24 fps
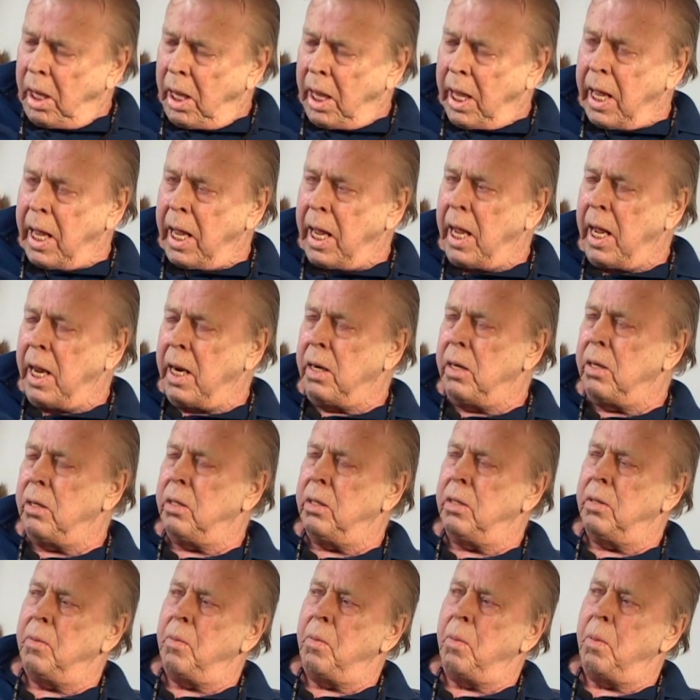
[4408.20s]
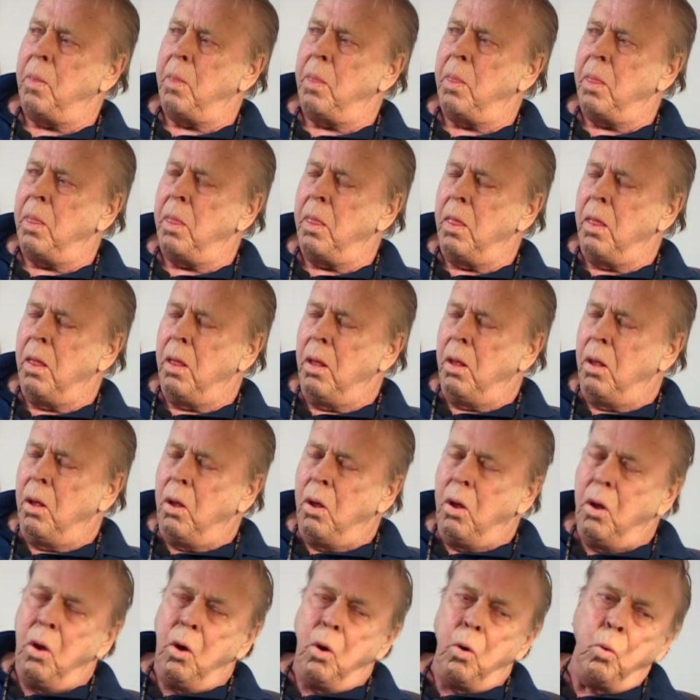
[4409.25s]
and
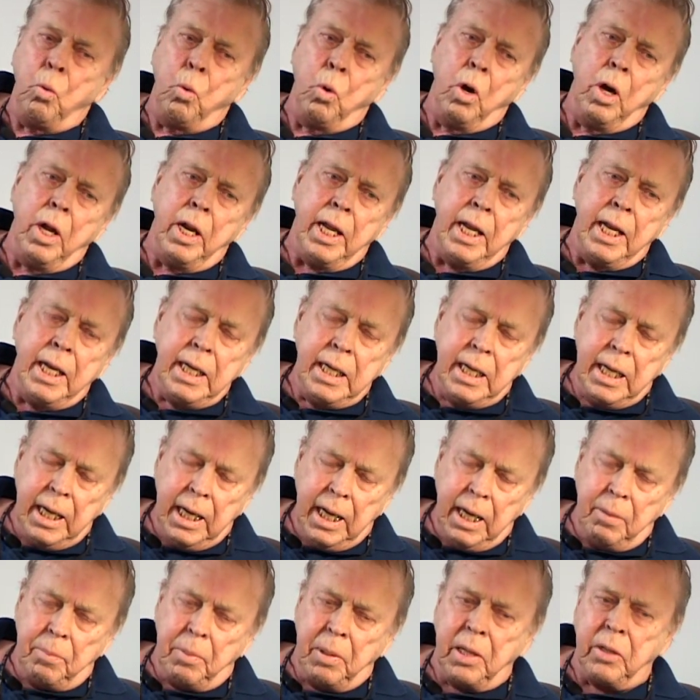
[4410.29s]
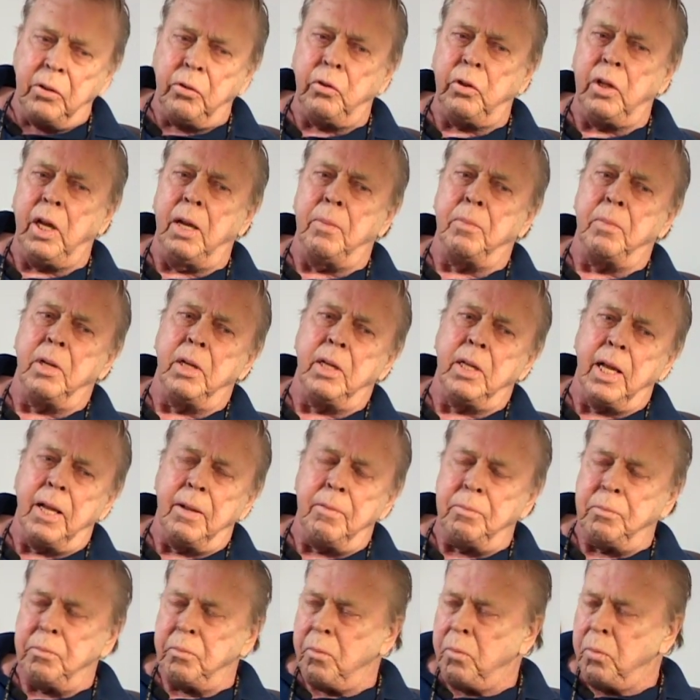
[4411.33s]
would indeed be a statement that
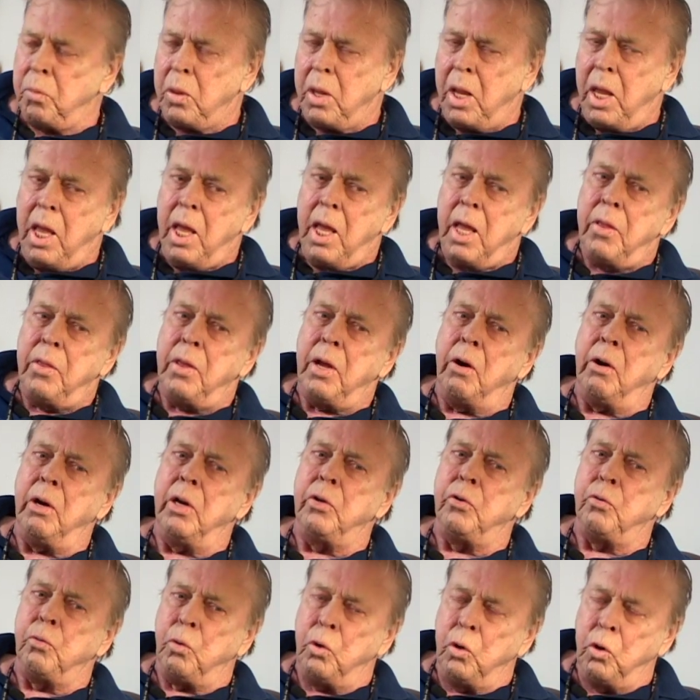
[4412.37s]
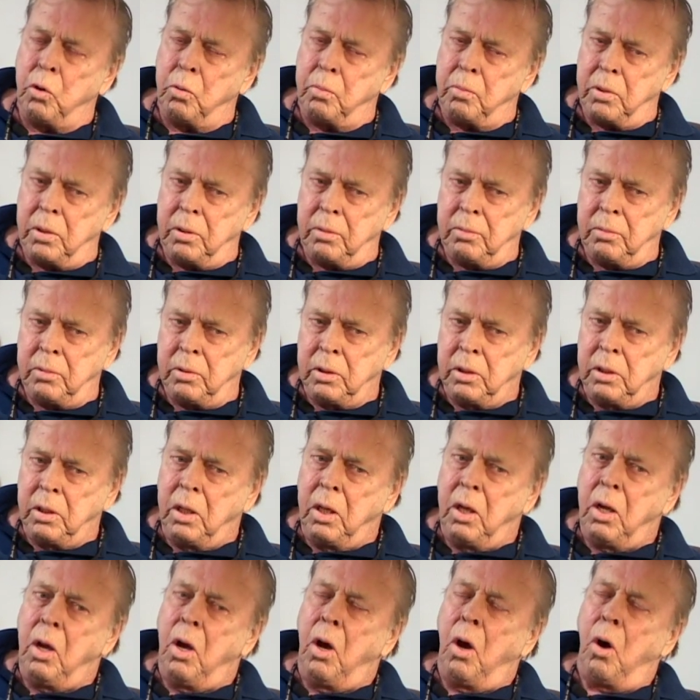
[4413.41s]
there is room
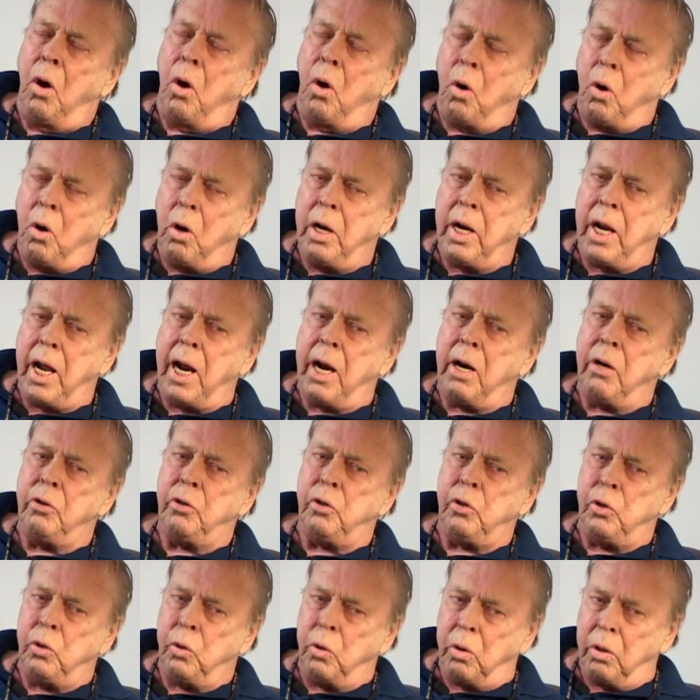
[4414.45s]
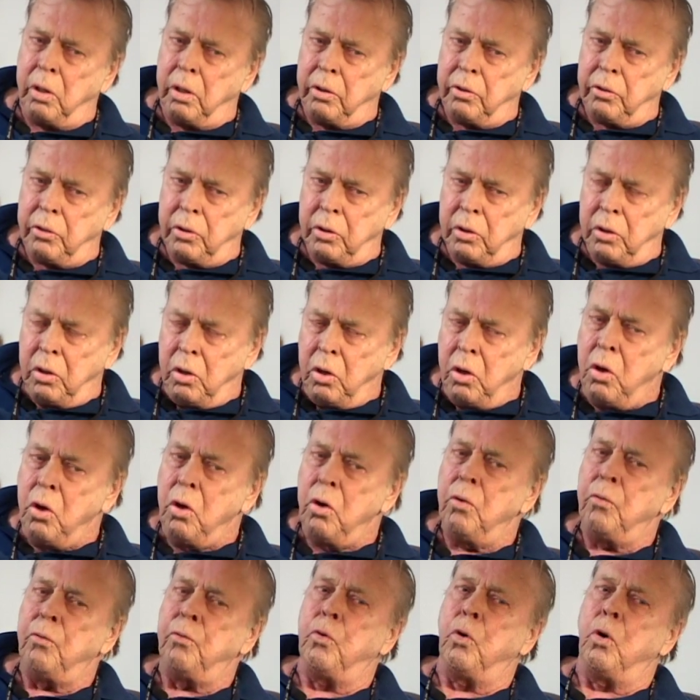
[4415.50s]
on our shores
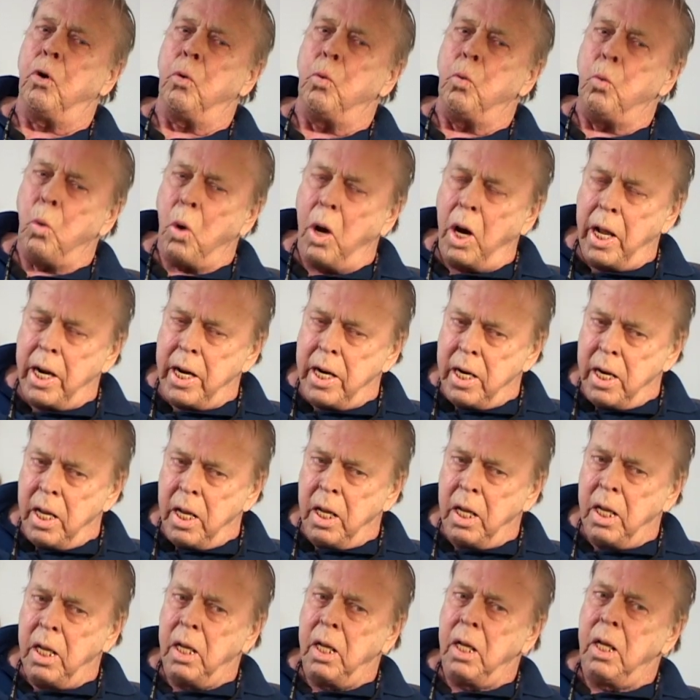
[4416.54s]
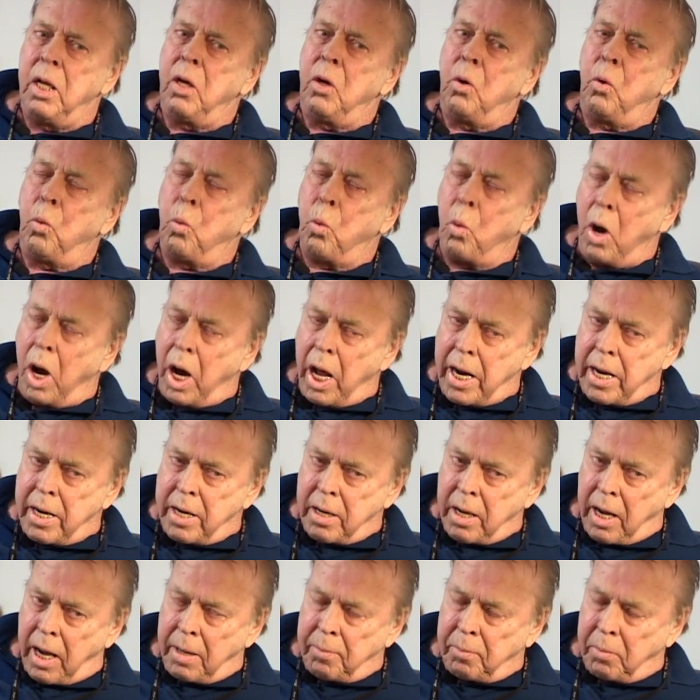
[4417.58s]
for one,
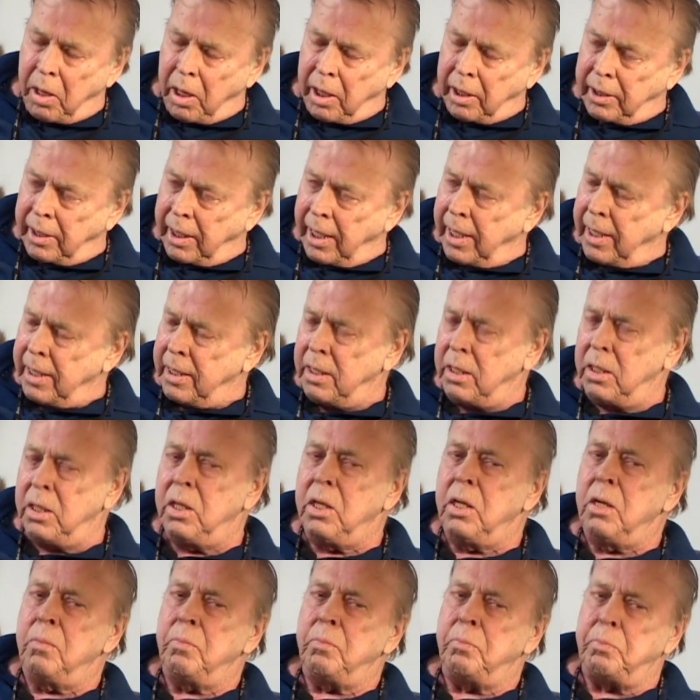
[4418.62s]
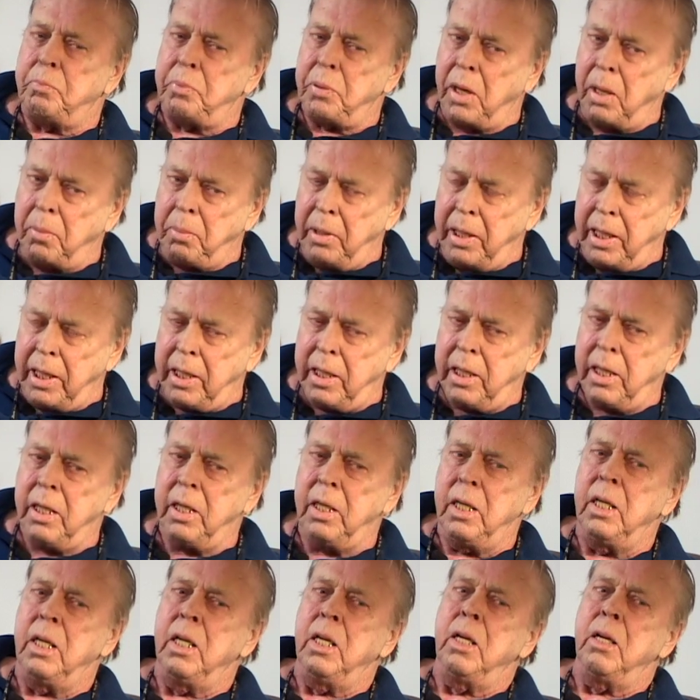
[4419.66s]
one, I mark that, public
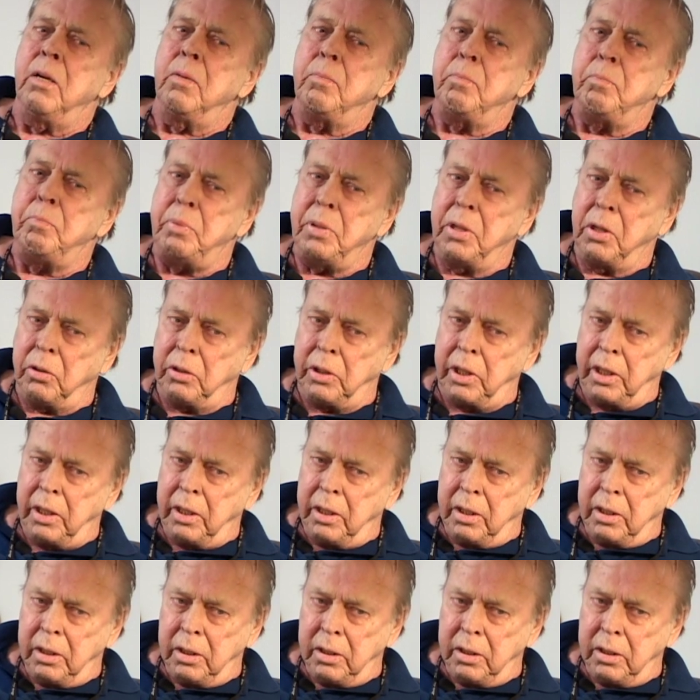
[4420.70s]
building